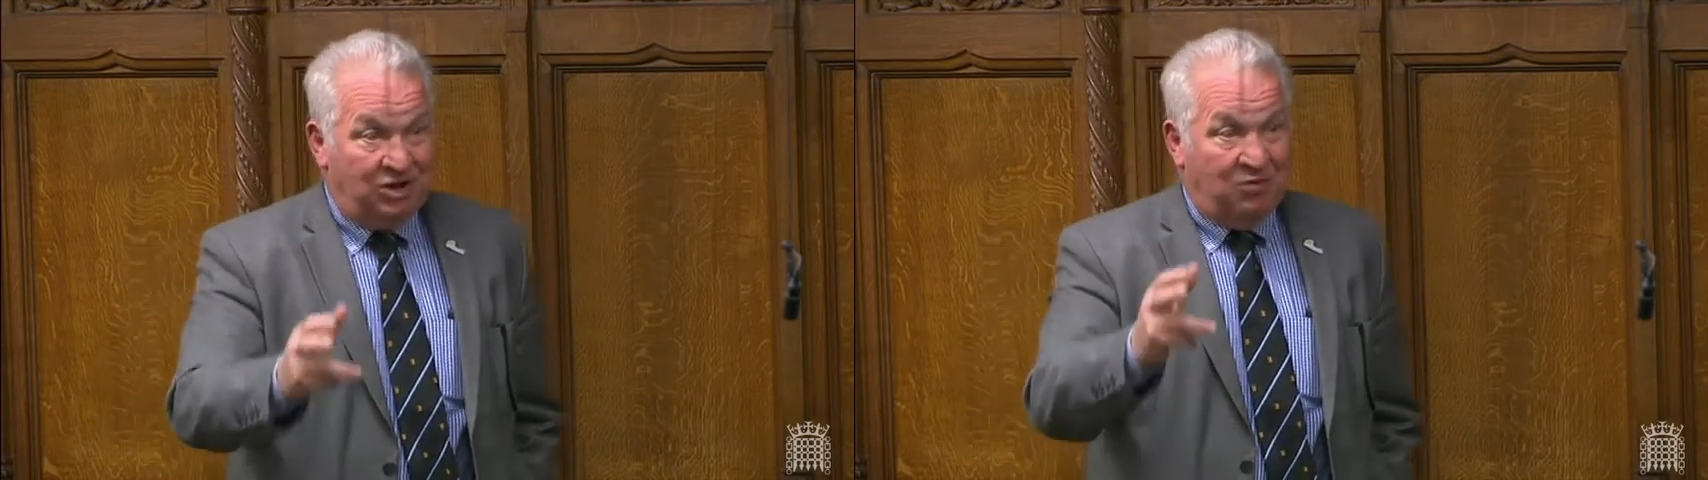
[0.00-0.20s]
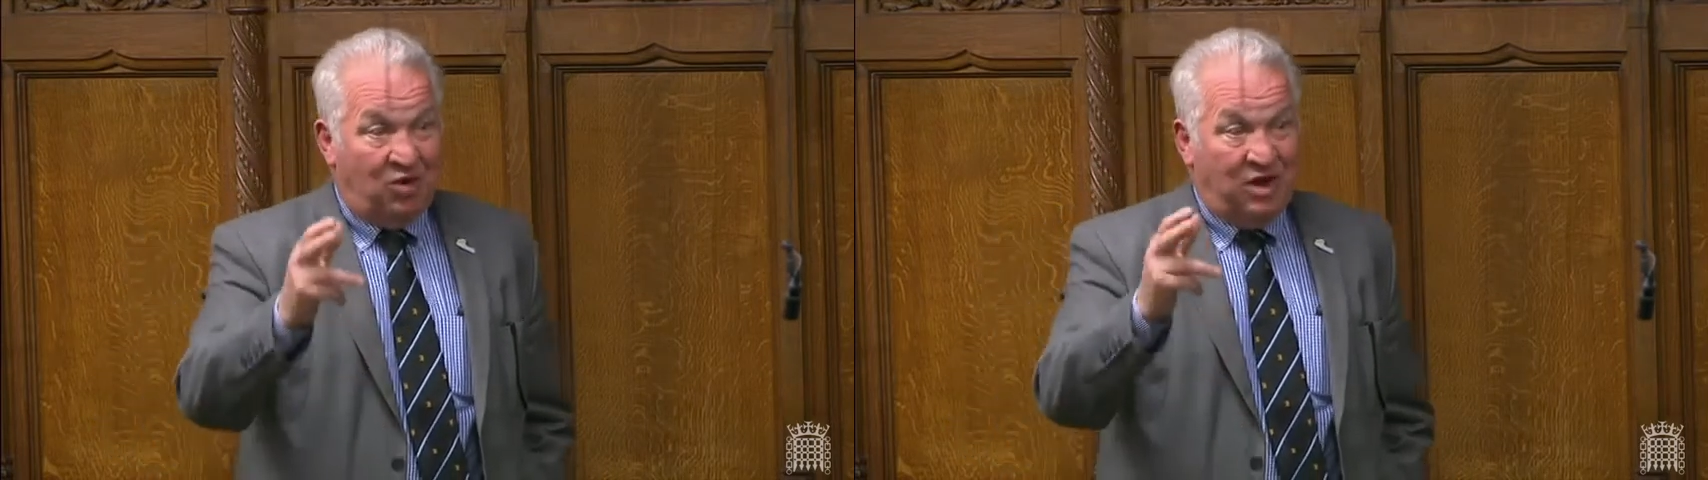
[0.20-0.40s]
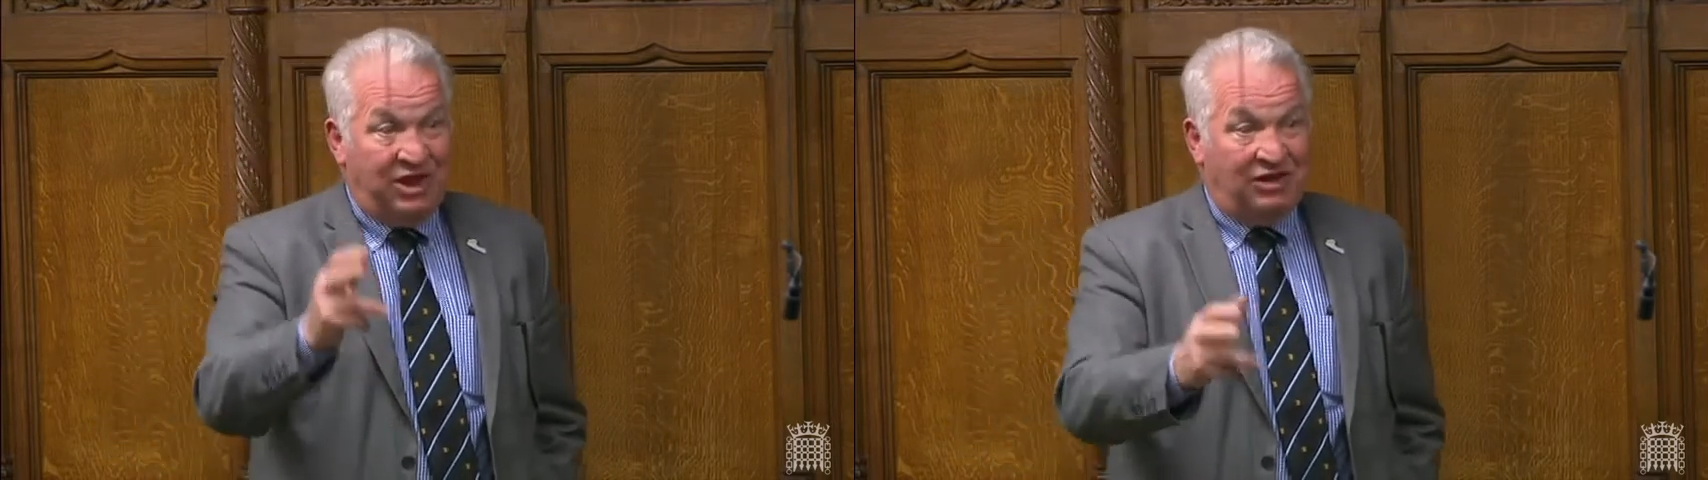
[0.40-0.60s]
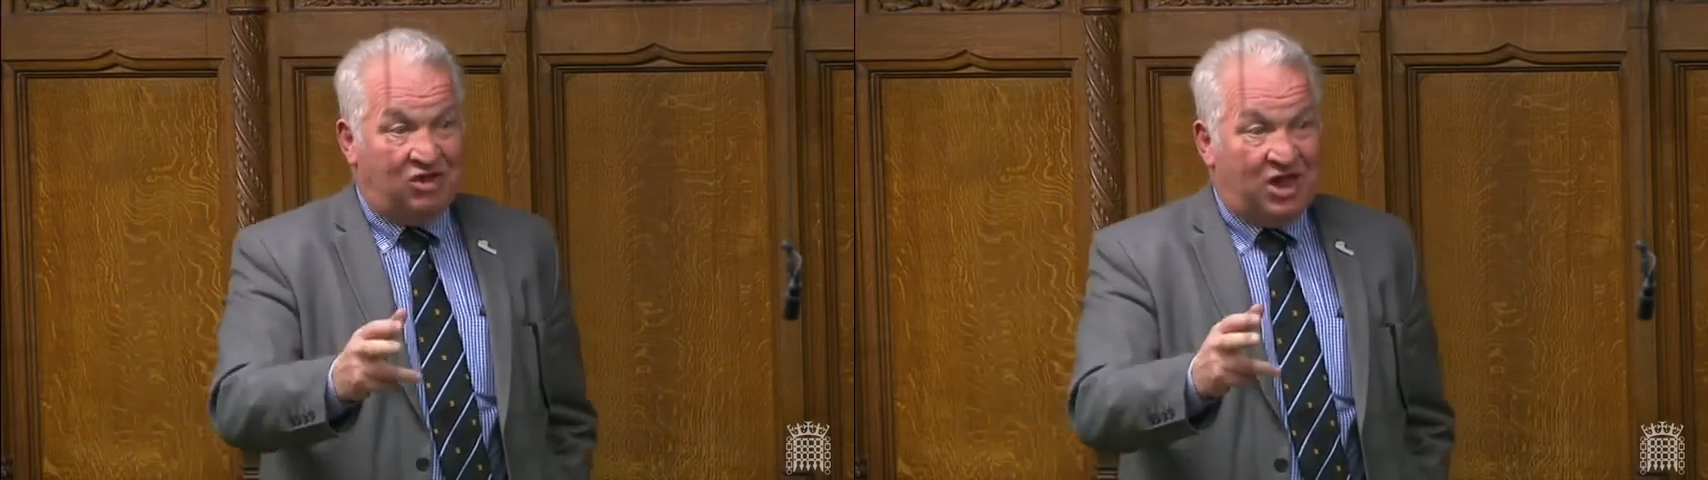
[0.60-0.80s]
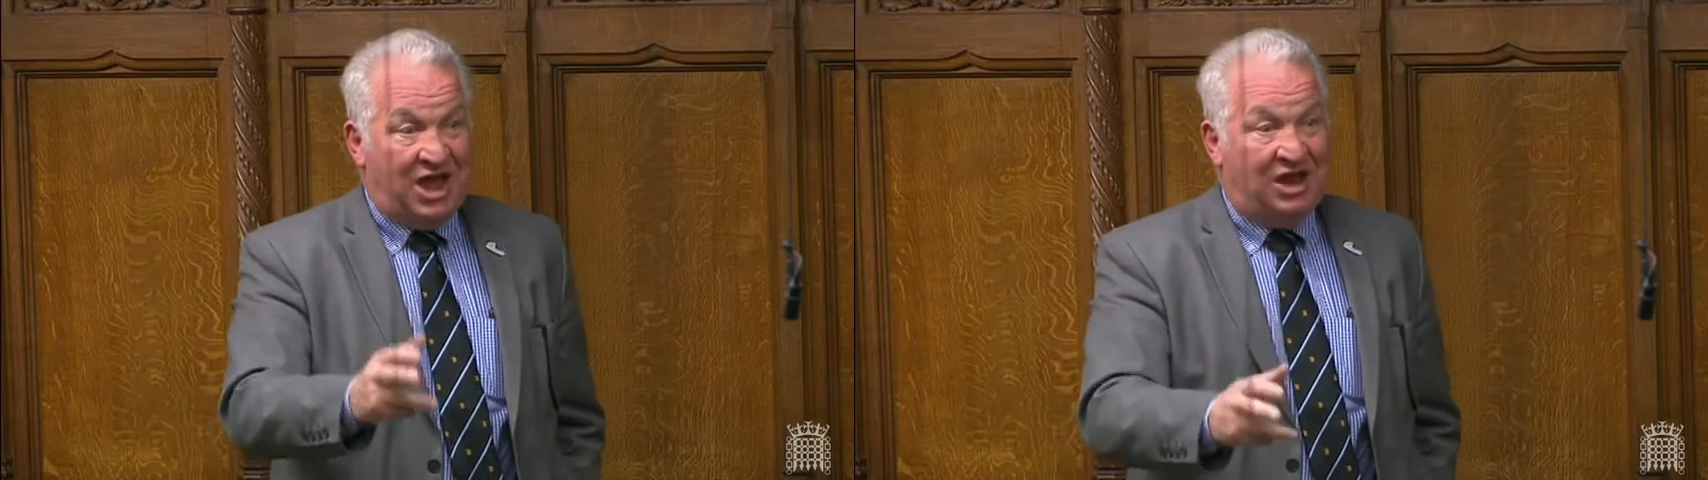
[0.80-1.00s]
that while they're
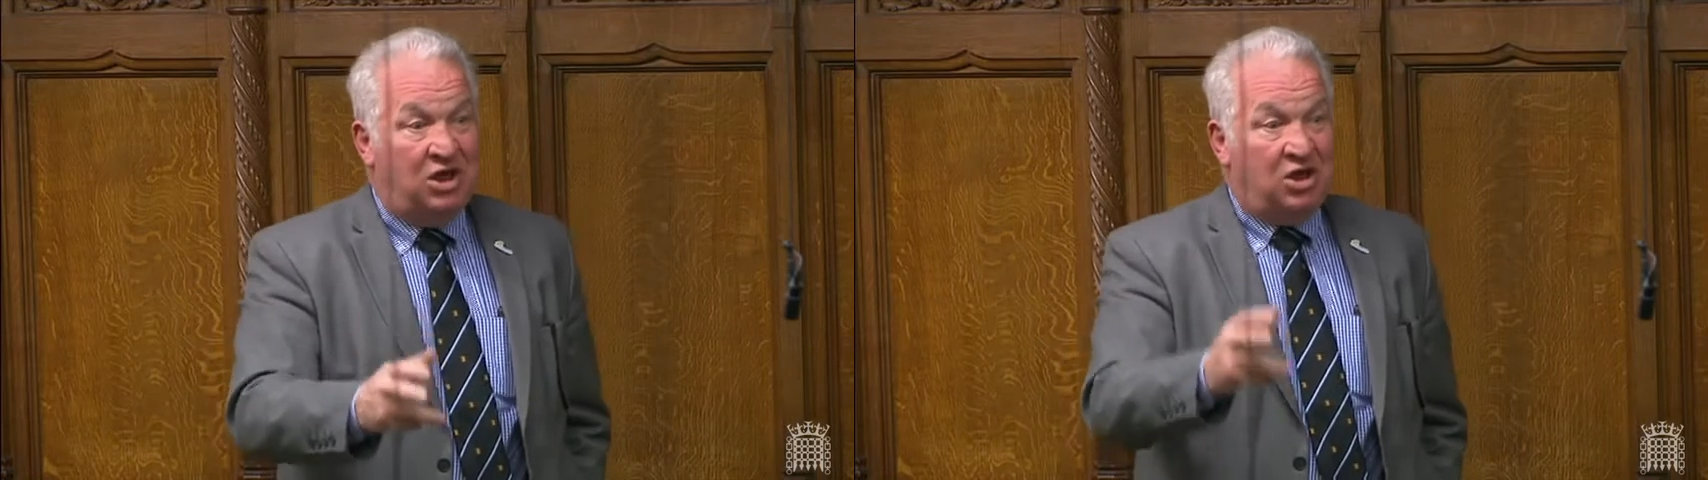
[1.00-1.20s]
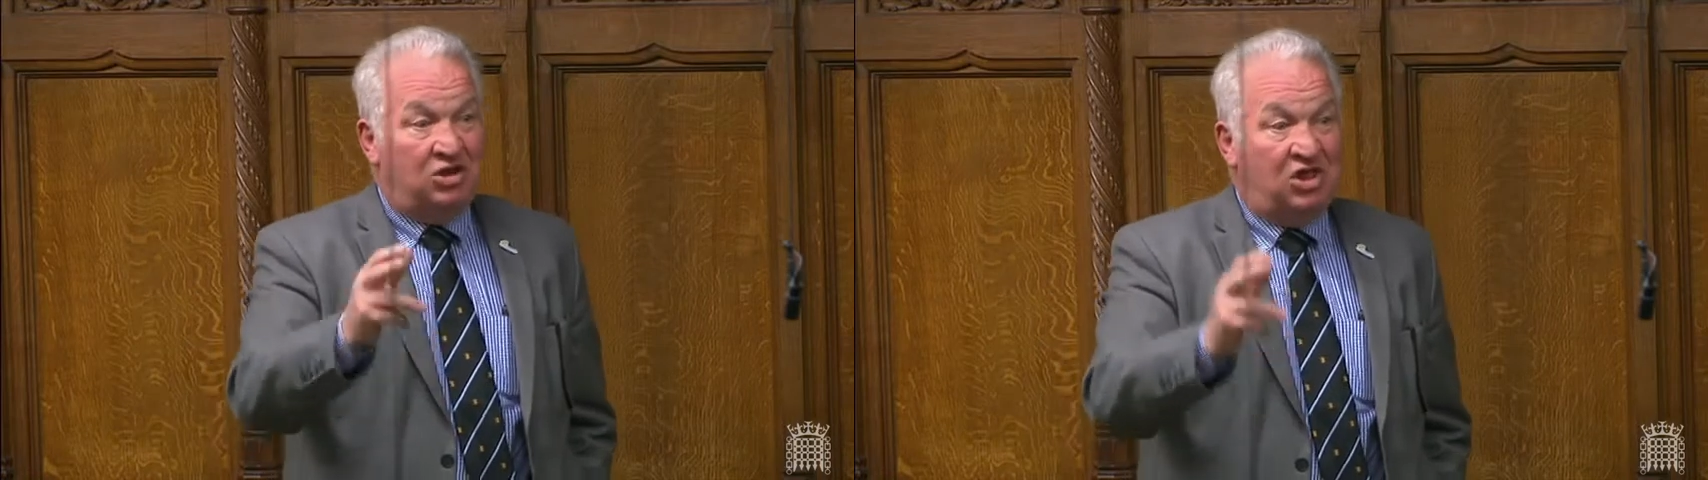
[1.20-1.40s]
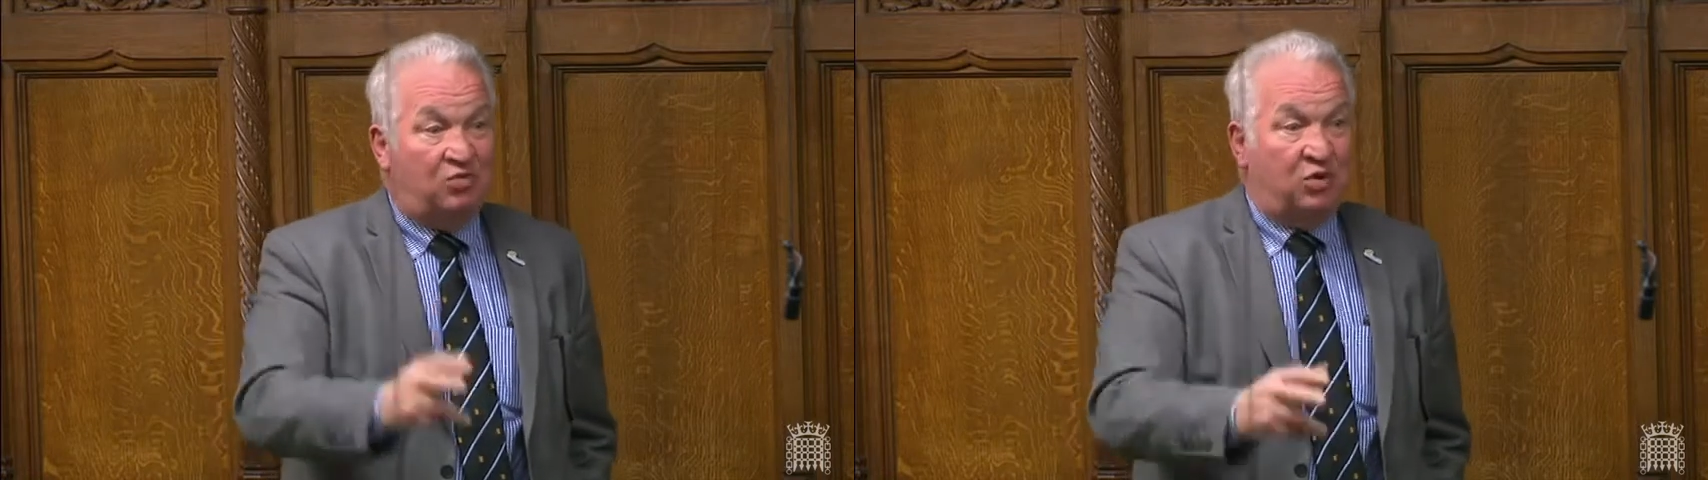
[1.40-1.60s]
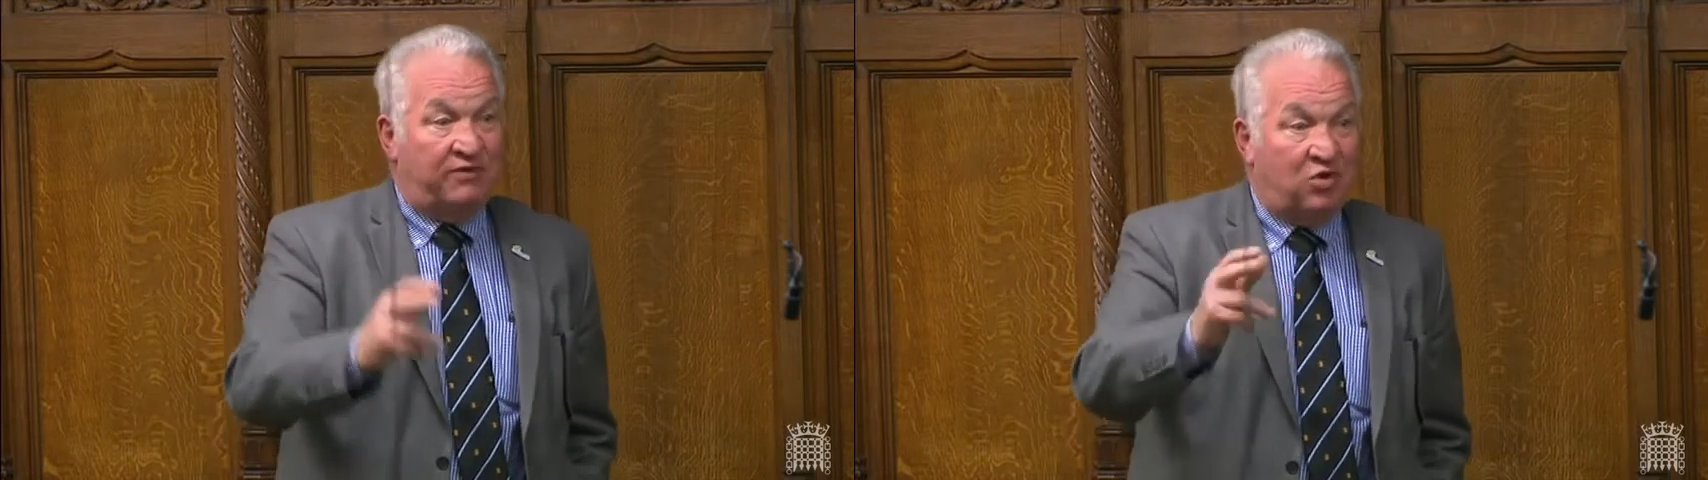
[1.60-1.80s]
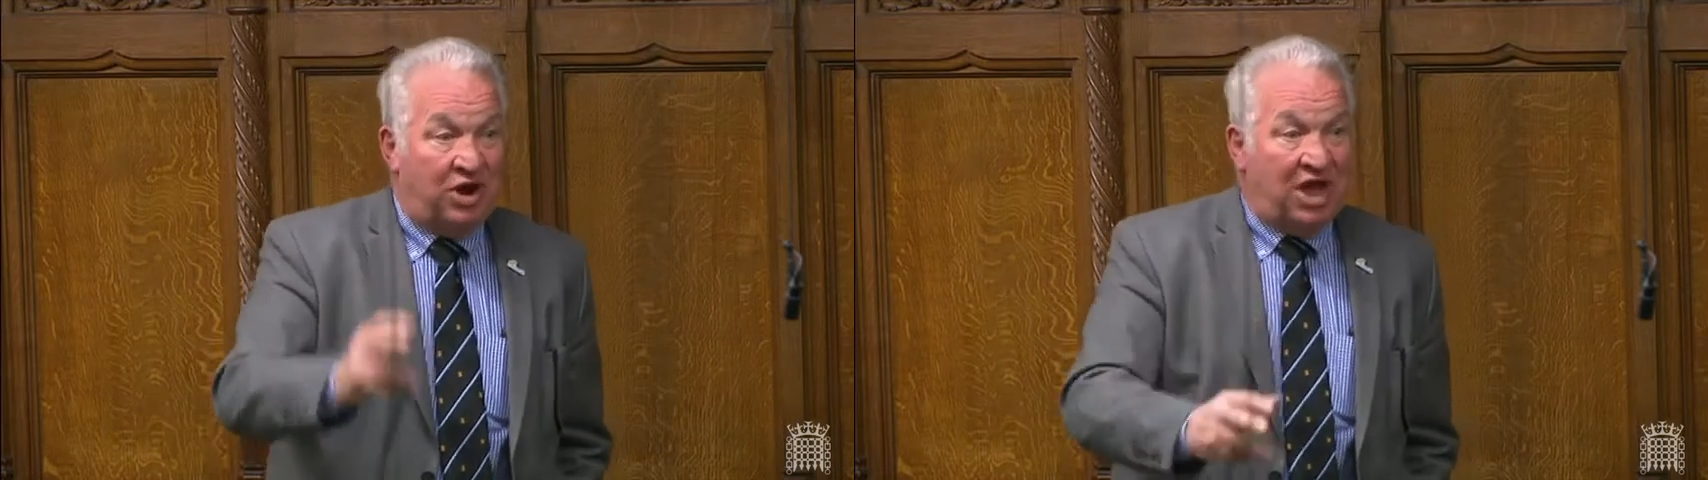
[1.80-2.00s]
saying this
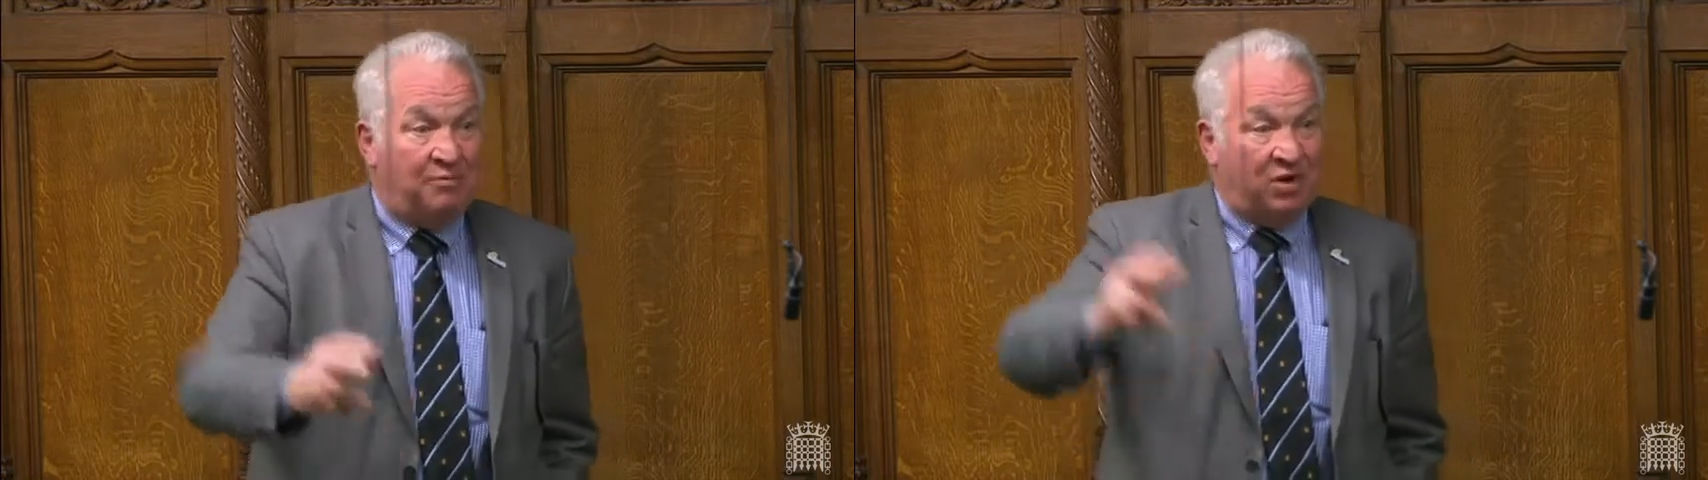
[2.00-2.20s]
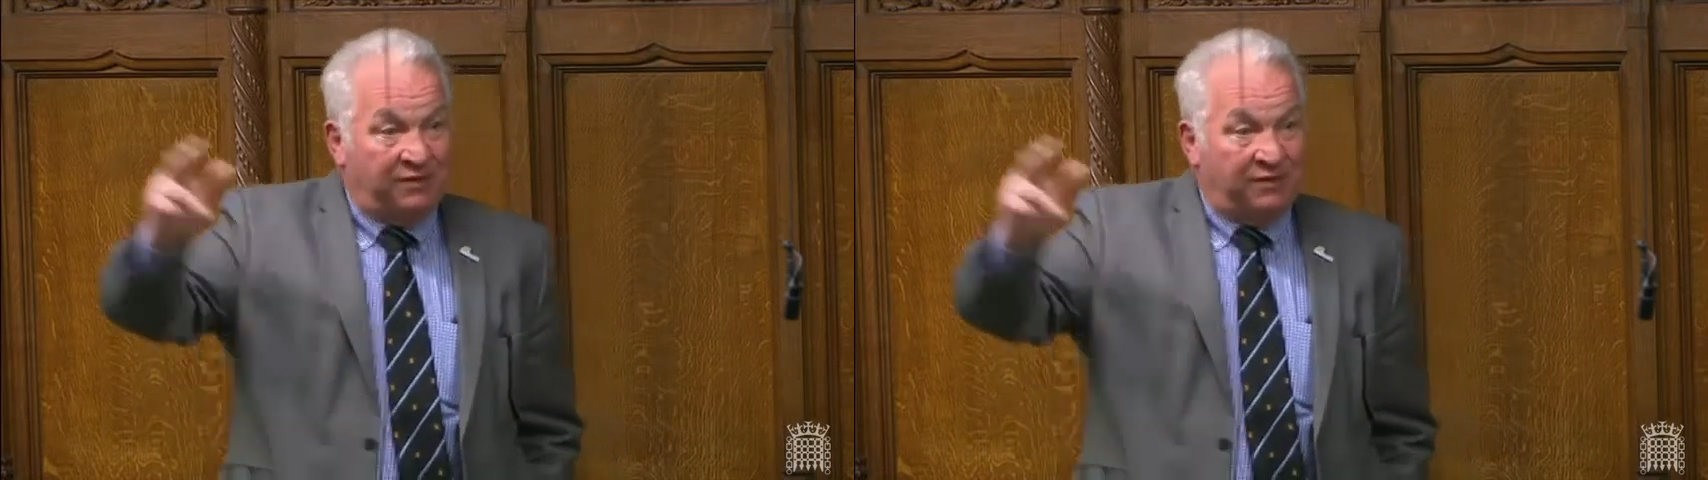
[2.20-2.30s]
would have gone up